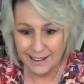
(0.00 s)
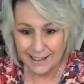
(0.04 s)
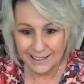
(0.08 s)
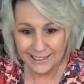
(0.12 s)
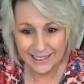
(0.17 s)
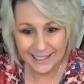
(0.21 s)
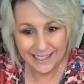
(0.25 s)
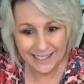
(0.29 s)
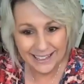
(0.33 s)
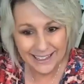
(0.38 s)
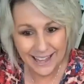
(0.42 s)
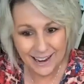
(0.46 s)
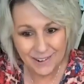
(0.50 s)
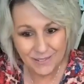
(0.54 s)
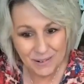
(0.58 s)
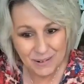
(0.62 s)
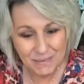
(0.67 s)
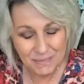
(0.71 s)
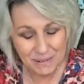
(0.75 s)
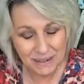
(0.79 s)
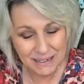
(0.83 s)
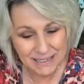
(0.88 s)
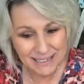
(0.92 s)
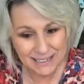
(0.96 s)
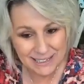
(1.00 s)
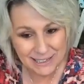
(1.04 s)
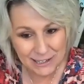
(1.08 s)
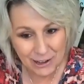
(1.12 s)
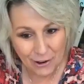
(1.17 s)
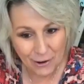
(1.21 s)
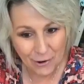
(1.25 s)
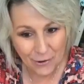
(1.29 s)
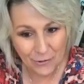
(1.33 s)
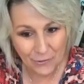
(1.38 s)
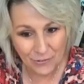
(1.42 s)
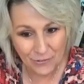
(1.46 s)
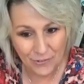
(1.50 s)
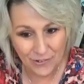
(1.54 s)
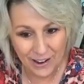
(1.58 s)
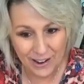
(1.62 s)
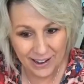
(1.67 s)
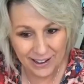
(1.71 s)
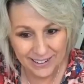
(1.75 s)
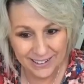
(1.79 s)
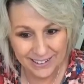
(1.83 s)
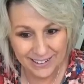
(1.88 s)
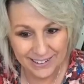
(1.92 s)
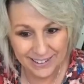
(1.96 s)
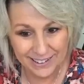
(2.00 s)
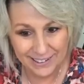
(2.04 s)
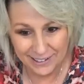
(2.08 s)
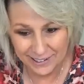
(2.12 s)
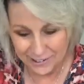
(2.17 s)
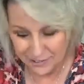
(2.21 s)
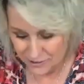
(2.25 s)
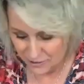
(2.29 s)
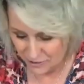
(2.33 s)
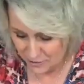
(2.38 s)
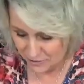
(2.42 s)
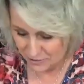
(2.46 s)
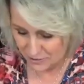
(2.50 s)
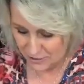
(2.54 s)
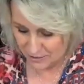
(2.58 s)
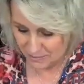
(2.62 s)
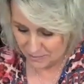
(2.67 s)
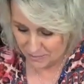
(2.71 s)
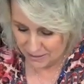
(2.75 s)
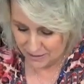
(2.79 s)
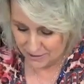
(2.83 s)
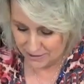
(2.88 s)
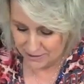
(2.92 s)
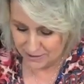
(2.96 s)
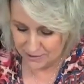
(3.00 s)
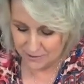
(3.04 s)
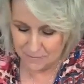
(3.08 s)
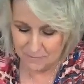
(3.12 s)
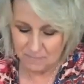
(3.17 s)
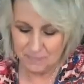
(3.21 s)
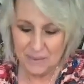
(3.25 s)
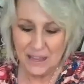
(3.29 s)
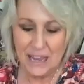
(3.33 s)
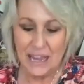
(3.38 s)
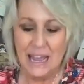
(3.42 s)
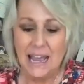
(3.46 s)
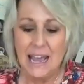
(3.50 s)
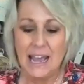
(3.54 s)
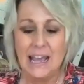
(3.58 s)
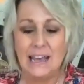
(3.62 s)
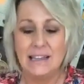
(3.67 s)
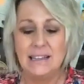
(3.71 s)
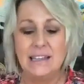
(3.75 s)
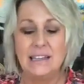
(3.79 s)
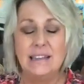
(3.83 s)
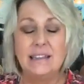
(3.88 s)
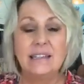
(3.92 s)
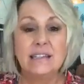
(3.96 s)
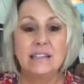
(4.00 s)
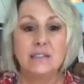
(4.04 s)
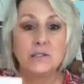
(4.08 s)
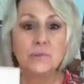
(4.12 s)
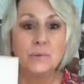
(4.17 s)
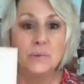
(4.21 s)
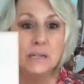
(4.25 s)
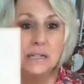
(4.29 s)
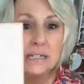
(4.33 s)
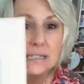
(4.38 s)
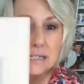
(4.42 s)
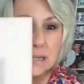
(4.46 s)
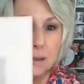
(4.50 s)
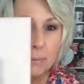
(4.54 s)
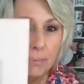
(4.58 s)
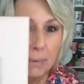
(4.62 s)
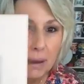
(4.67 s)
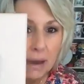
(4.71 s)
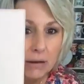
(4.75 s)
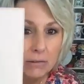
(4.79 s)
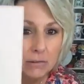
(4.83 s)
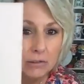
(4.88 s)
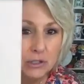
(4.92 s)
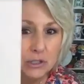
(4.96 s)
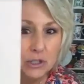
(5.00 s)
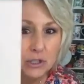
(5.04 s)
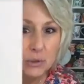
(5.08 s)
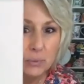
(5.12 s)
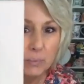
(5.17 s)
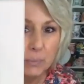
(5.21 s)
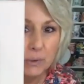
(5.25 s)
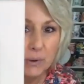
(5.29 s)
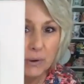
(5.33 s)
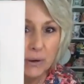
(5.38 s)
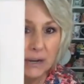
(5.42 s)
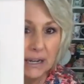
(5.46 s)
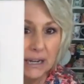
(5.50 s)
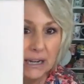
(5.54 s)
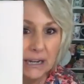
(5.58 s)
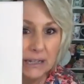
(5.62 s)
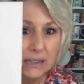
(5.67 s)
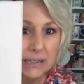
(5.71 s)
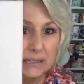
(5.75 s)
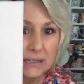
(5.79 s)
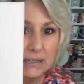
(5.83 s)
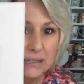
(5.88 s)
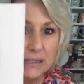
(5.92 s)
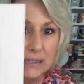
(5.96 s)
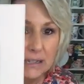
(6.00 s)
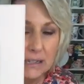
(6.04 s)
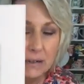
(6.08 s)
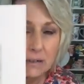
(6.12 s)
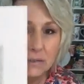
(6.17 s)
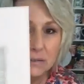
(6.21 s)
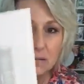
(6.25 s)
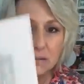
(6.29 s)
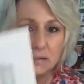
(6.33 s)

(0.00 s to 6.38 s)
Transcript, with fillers: I think that would be so fun too, Jimmy Lou. And then this one is about spring. Let's see.